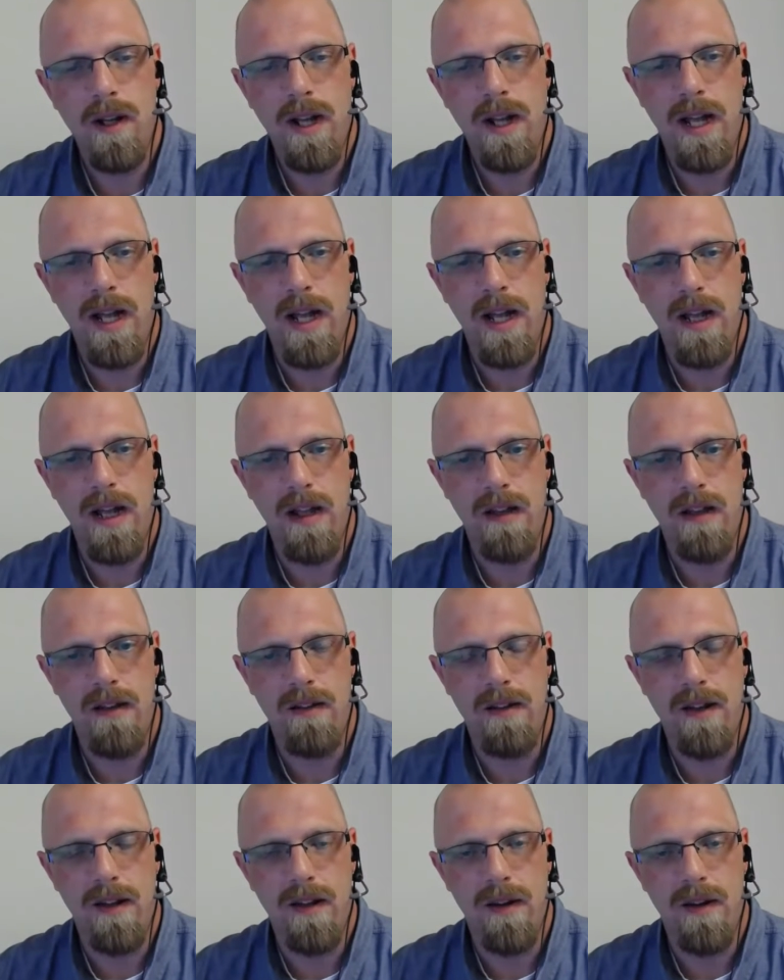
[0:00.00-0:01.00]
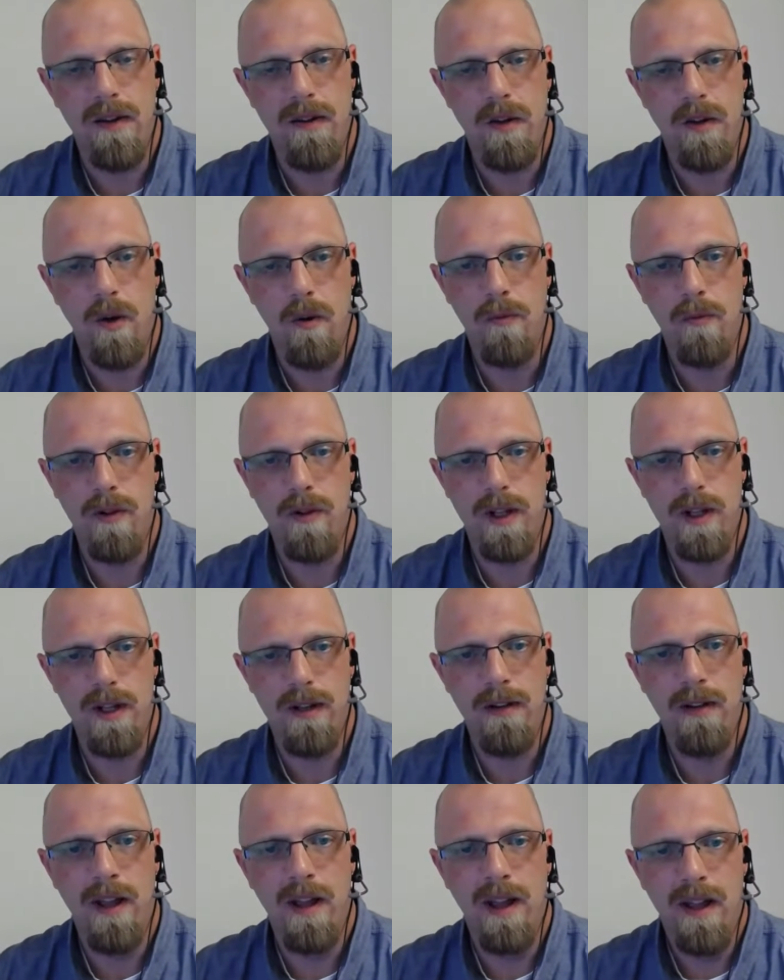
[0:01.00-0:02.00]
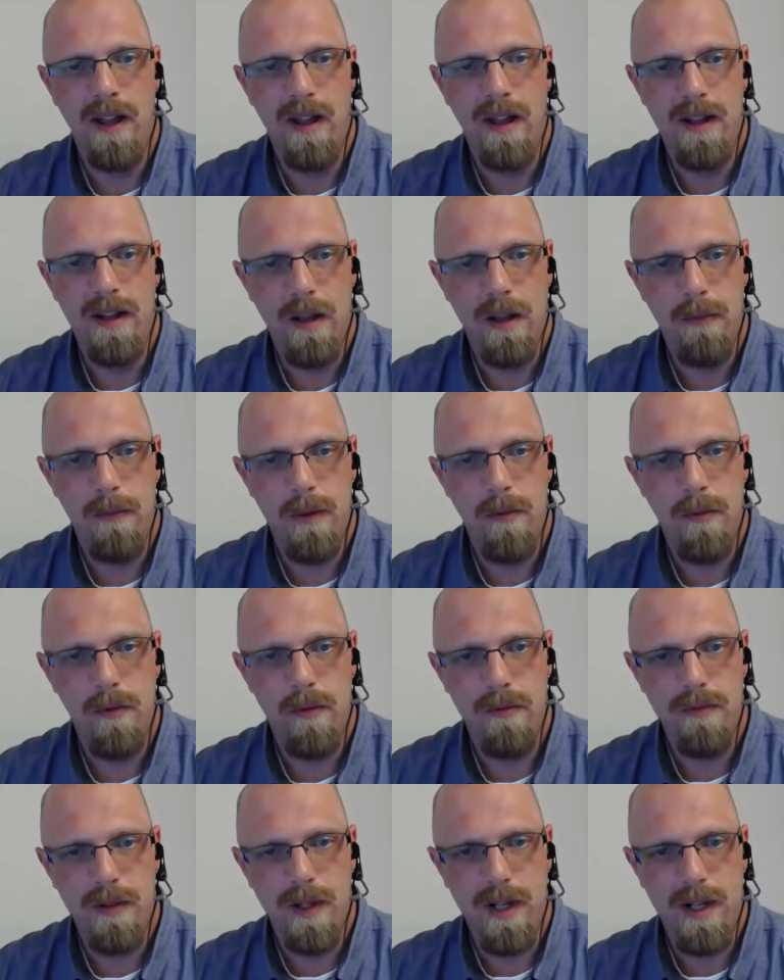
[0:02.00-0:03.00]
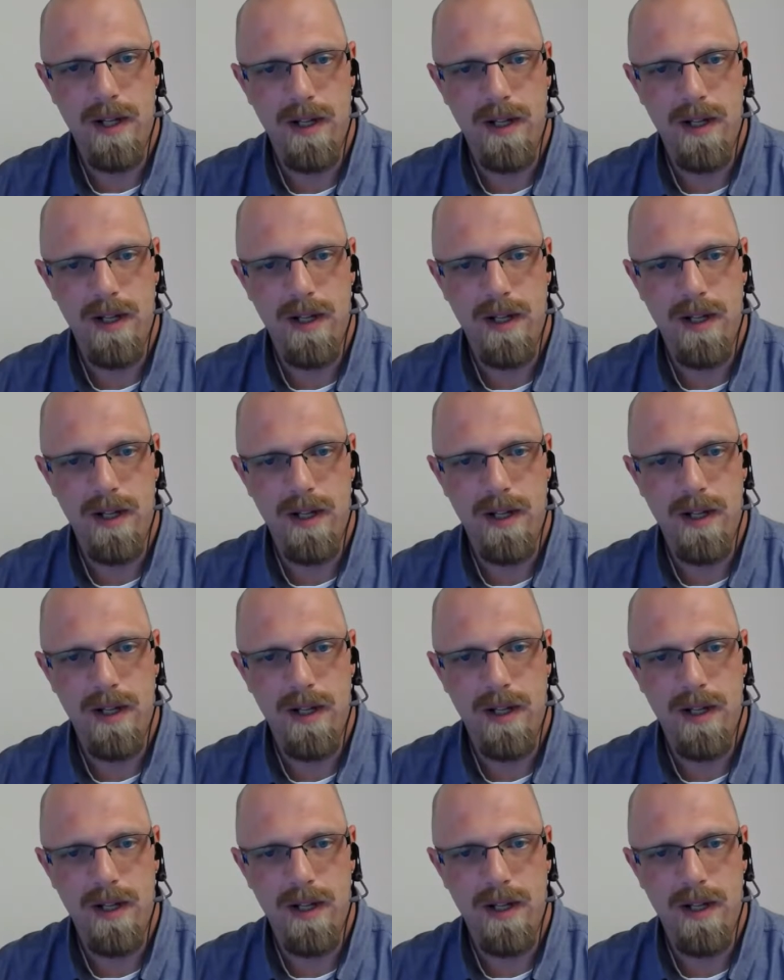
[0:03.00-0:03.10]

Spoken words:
and hopefully give people